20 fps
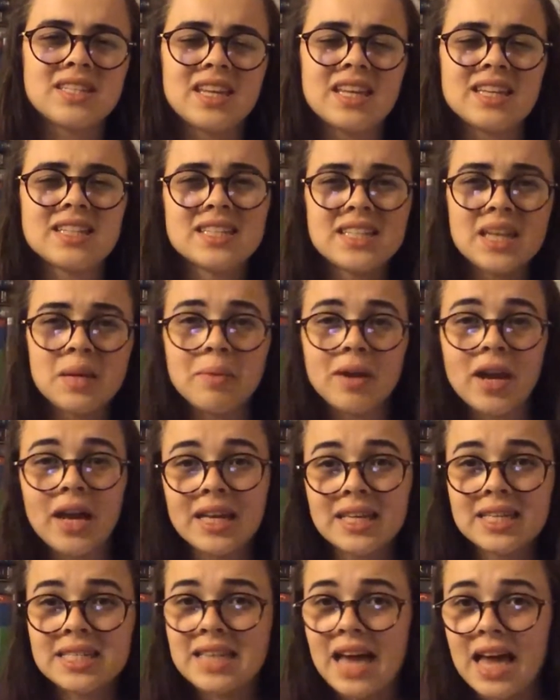it seeming
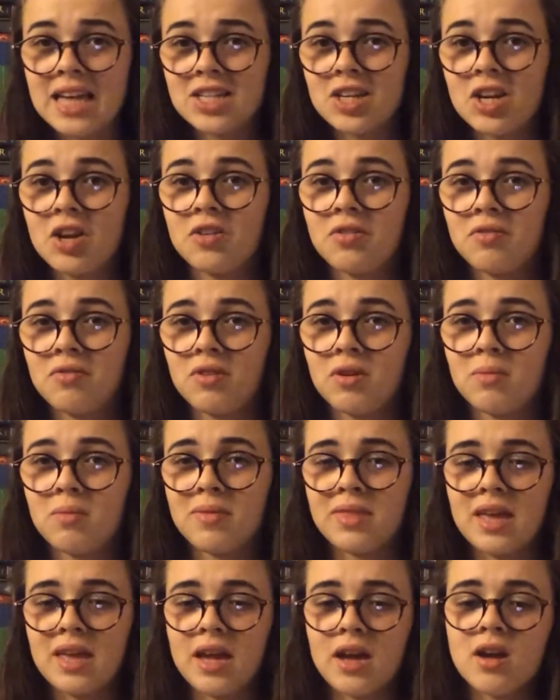like a standalone
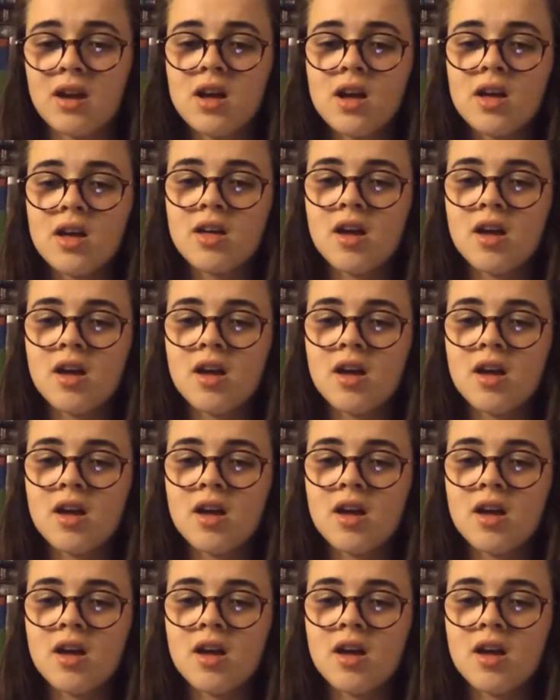film thing,